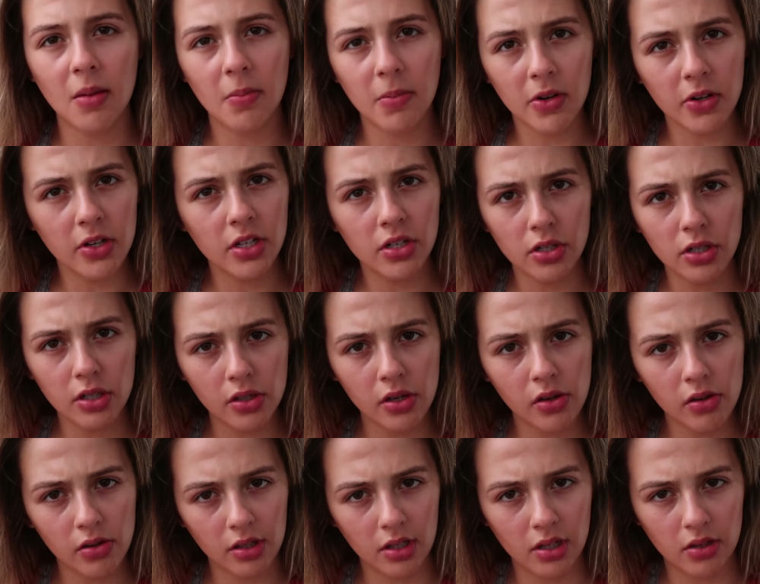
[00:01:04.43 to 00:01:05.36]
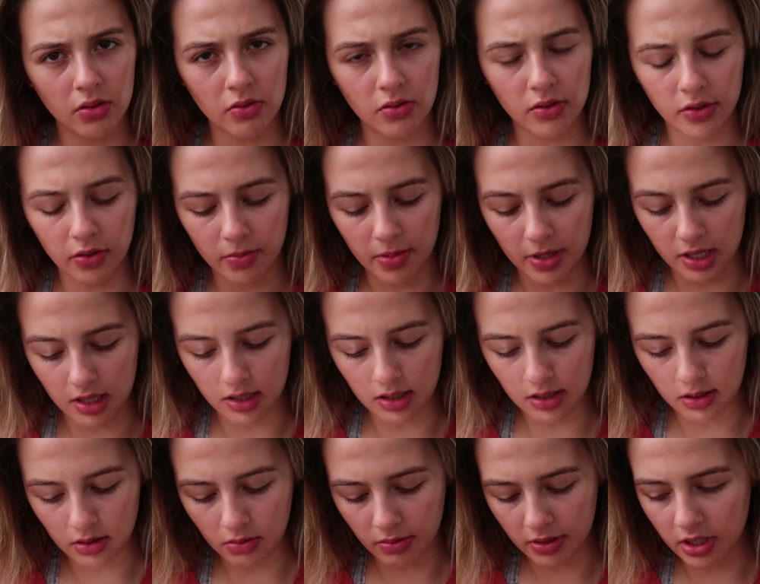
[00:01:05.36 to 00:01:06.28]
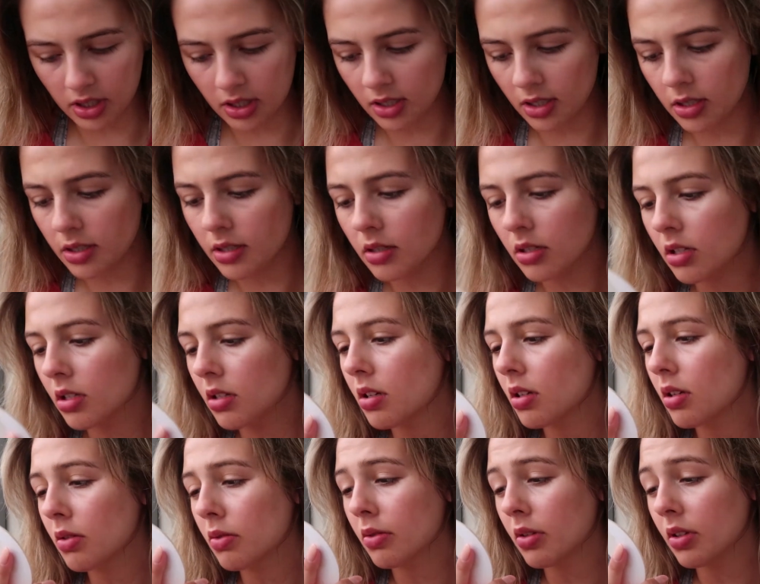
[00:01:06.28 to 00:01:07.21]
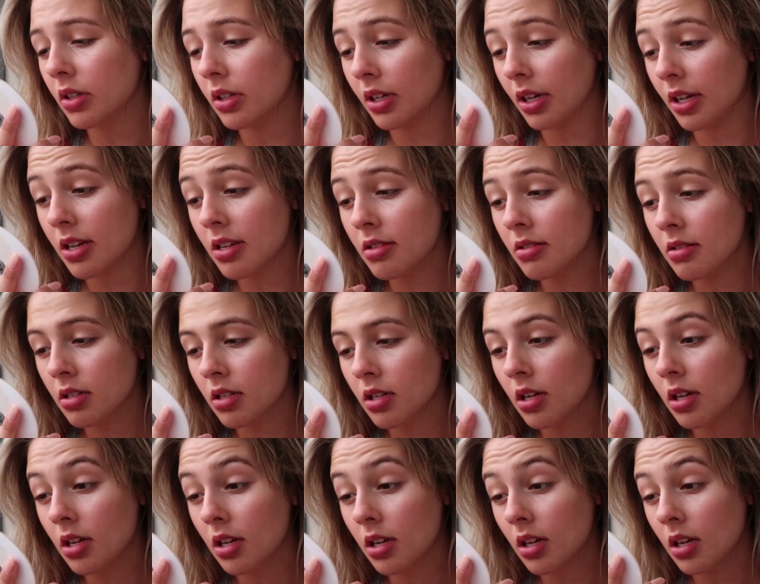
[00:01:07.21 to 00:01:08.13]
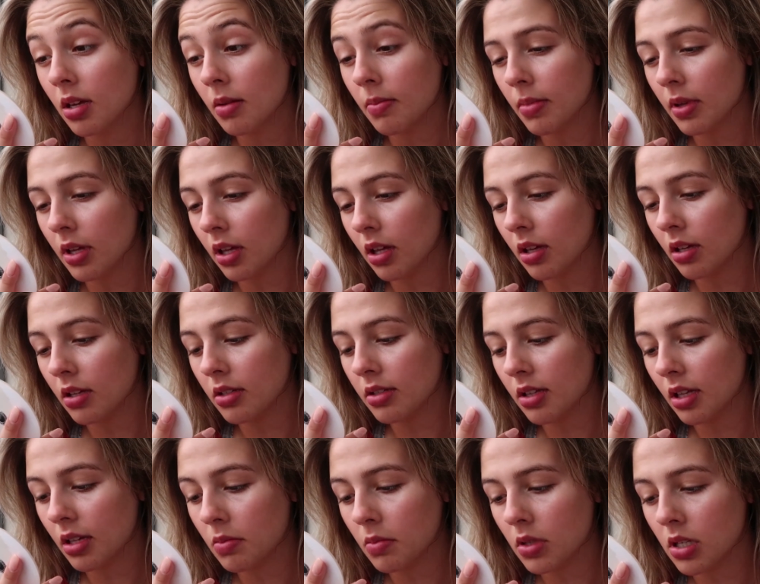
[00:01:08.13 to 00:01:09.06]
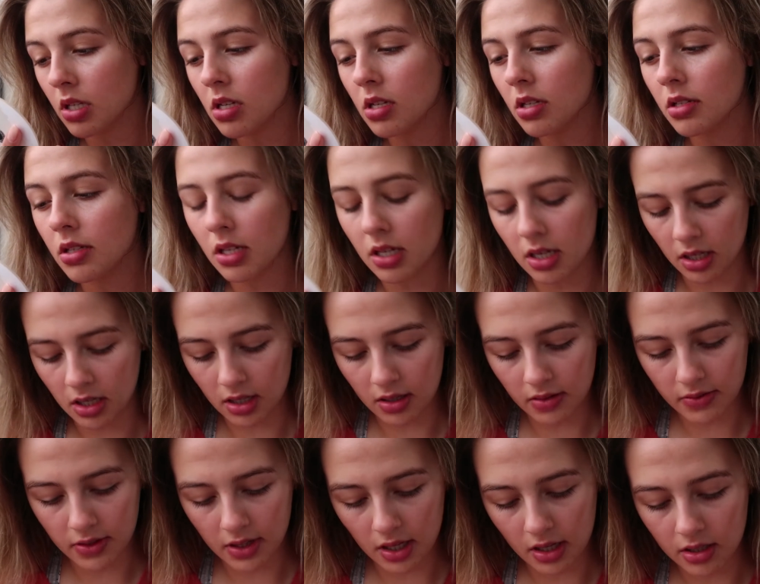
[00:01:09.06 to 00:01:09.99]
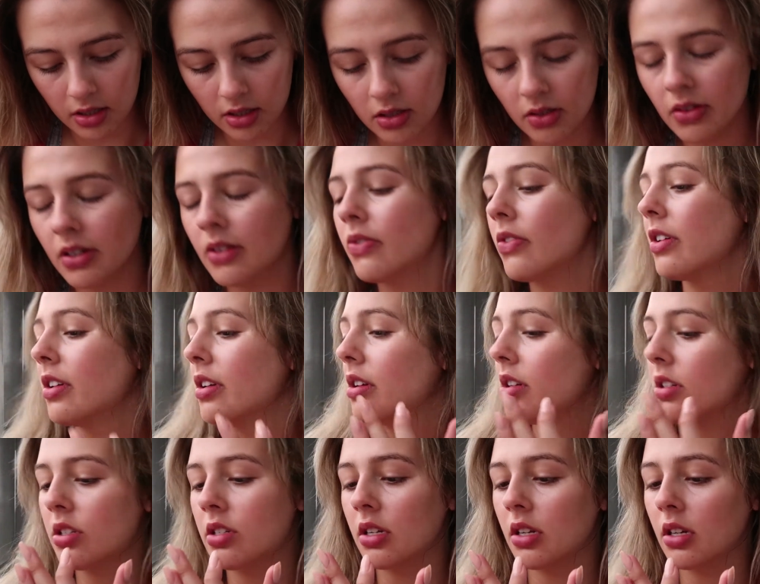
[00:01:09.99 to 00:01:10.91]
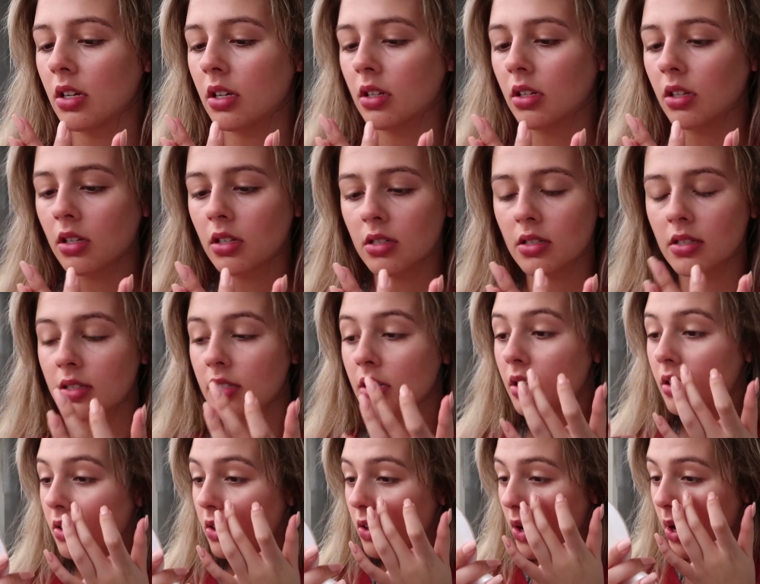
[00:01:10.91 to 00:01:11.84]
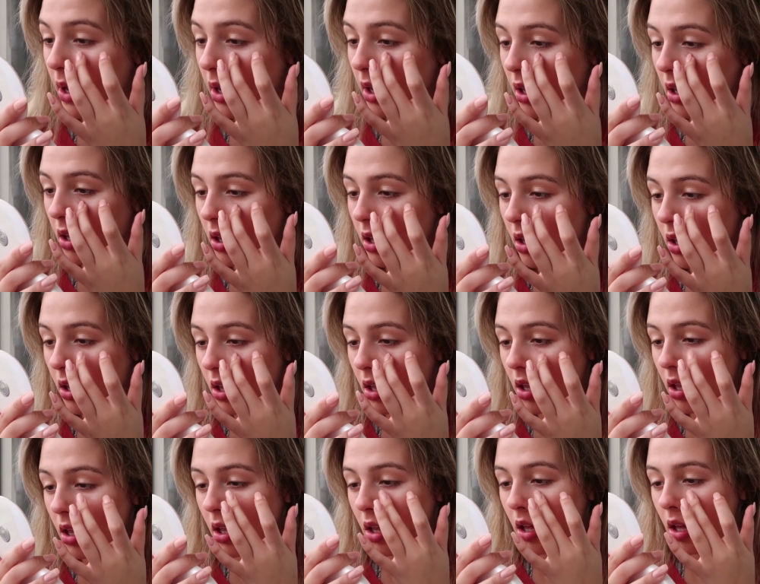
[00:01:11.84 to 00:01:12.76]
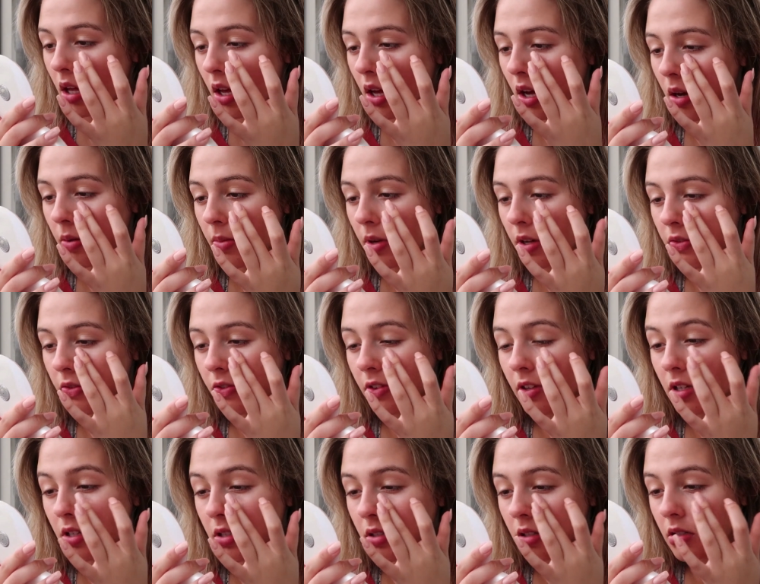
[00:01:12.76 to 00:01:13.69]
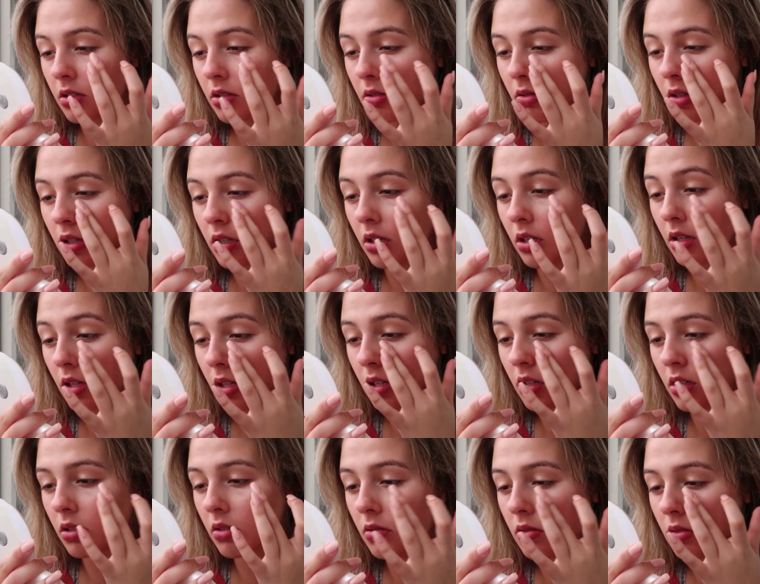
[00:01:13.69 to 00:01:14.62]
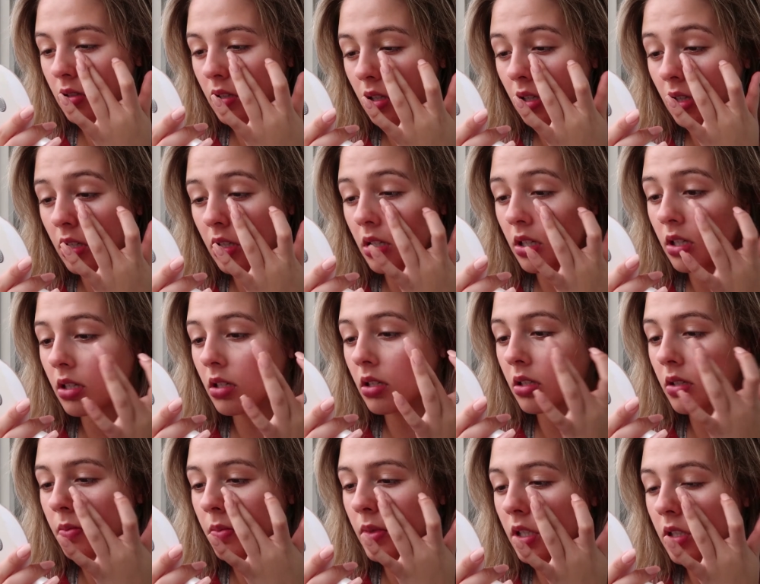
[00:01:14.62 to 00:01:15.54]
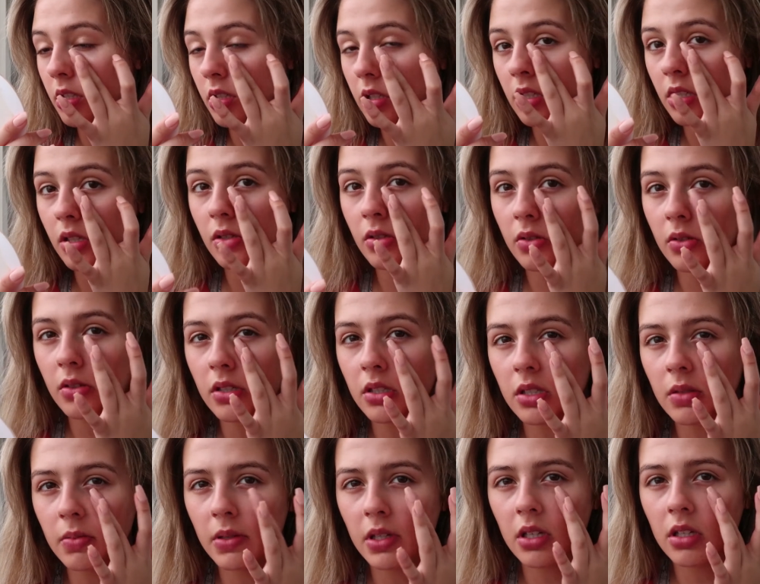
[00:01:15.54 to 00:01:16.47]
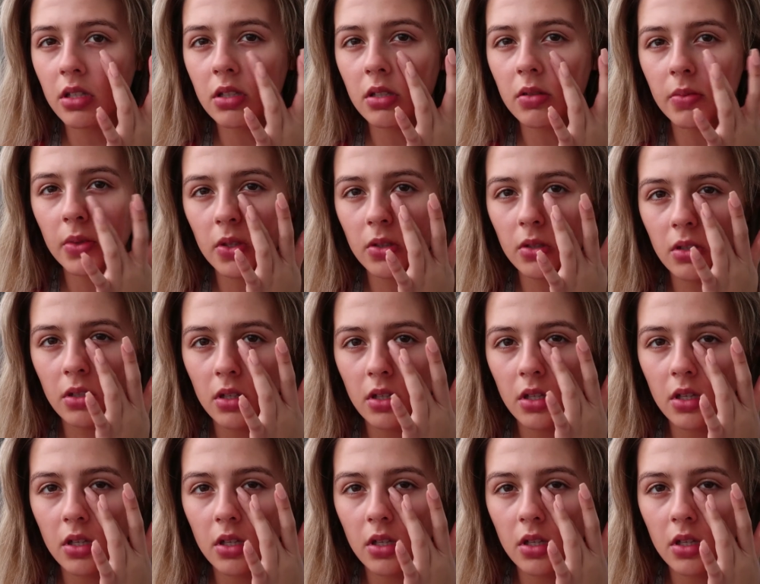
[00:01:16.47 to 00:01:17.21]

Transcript: I'm pretty sure, coconut oil based, which is really nice because that means it gives that dewy finish, and considering how my face is right now, I need as much dew as possible.